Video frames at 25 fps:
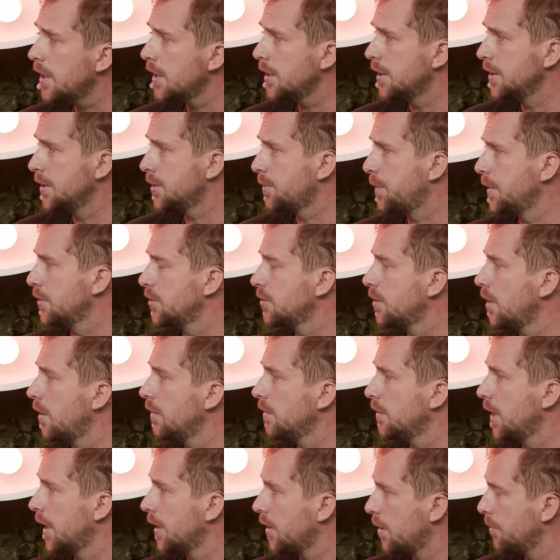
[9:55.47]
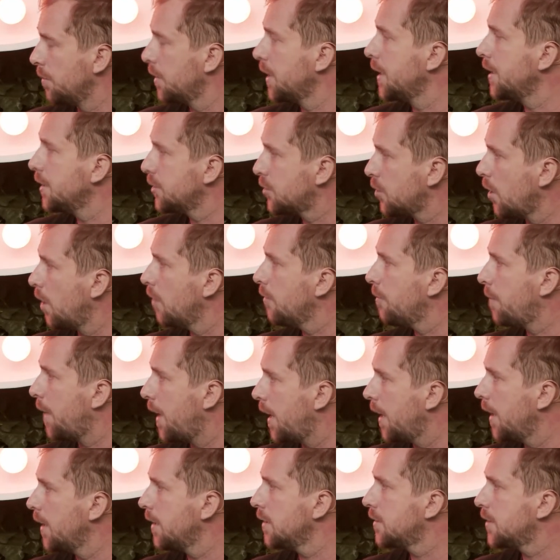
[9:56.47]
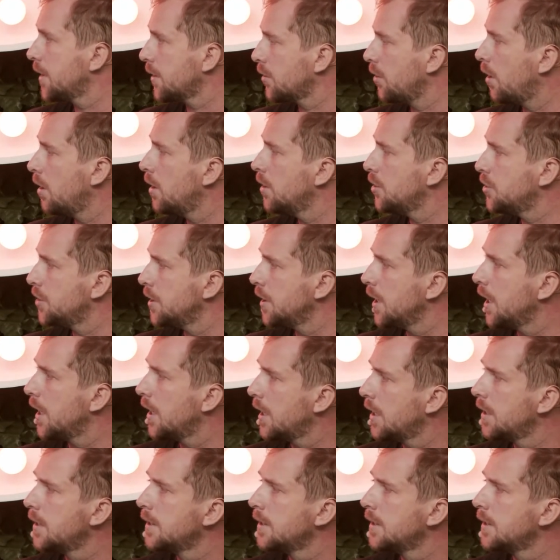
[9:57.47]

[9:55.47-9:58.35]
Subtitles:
at least been completely solved by technology yet.